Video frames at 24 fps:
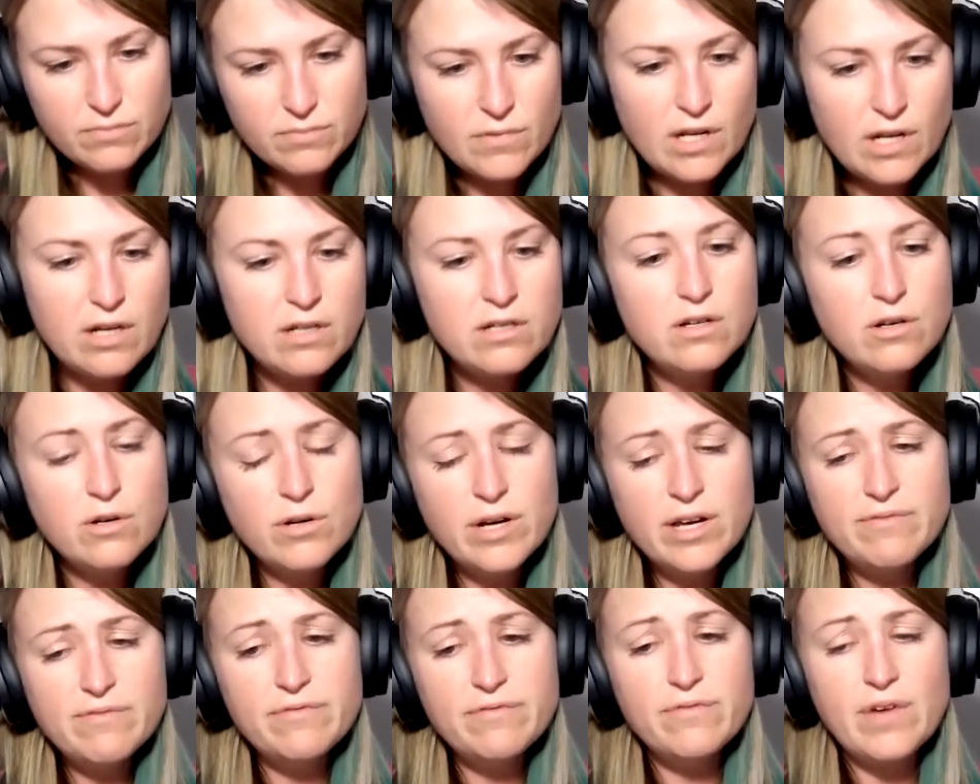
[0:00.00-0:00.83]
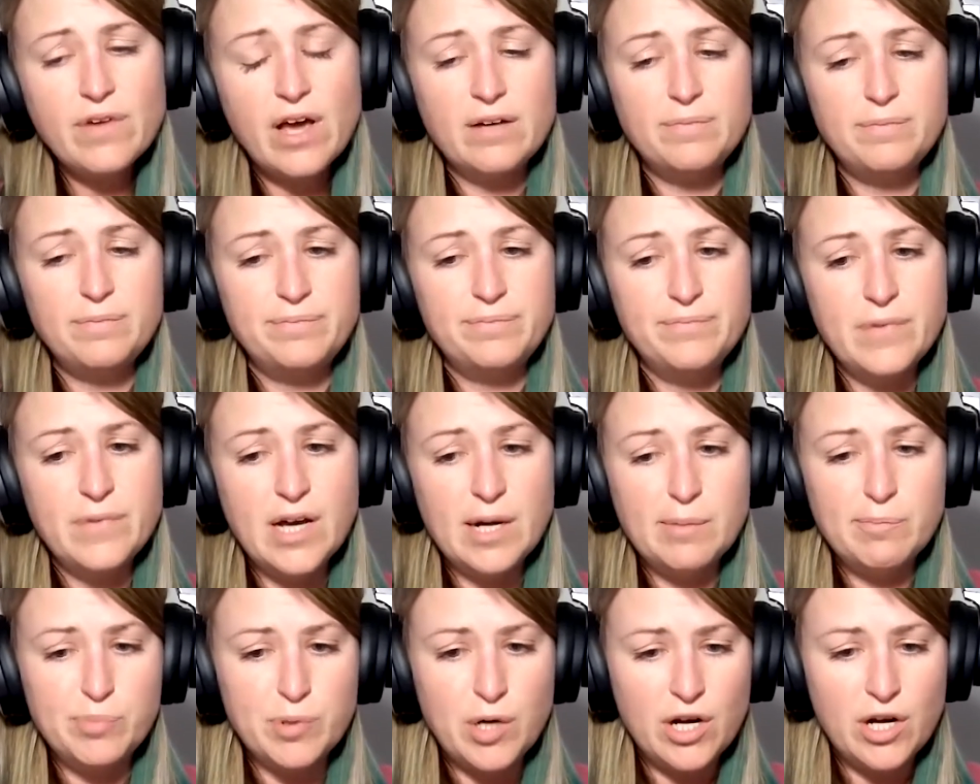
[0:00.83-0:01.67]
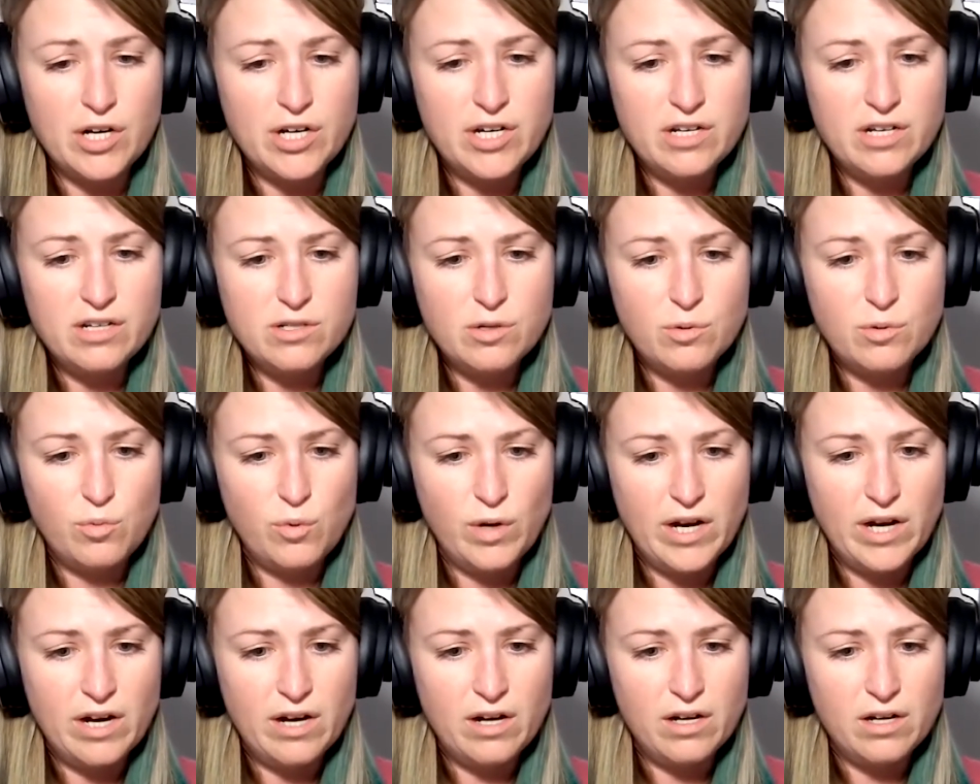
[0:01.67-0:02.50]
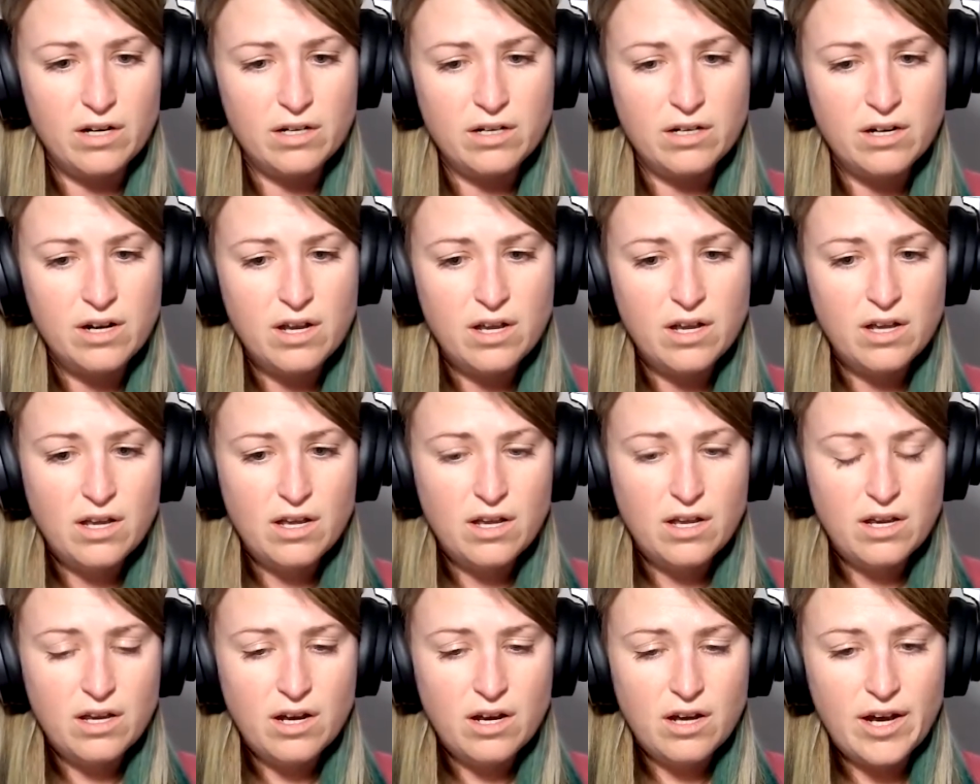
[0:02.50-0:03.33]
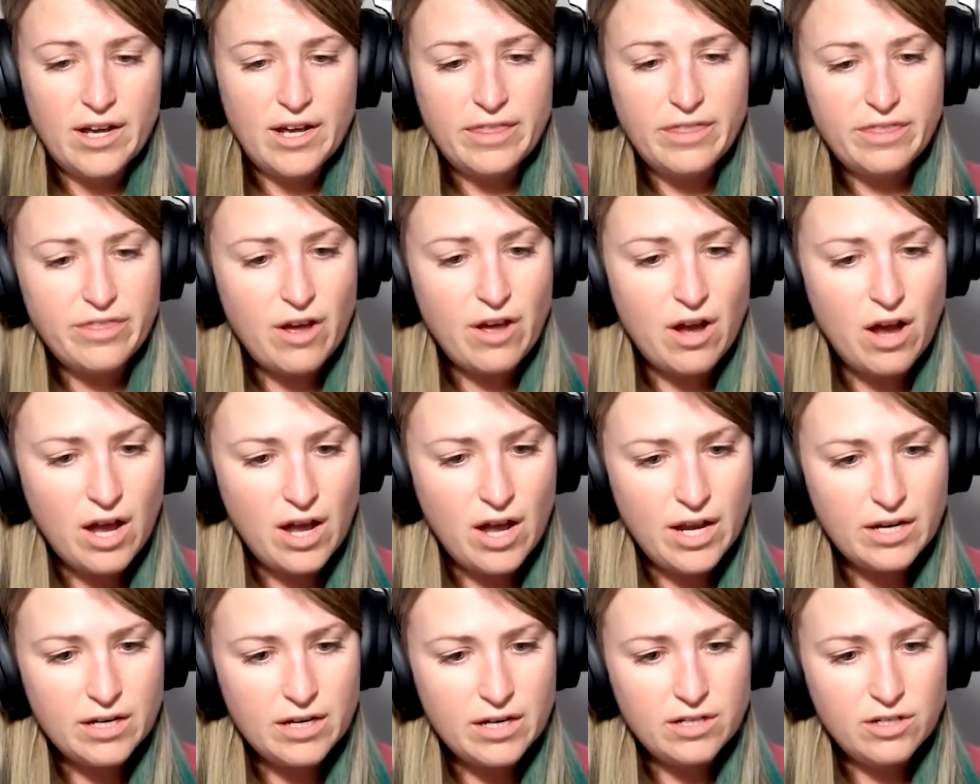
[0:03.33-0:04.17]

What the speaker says: and I brought it to where I thought,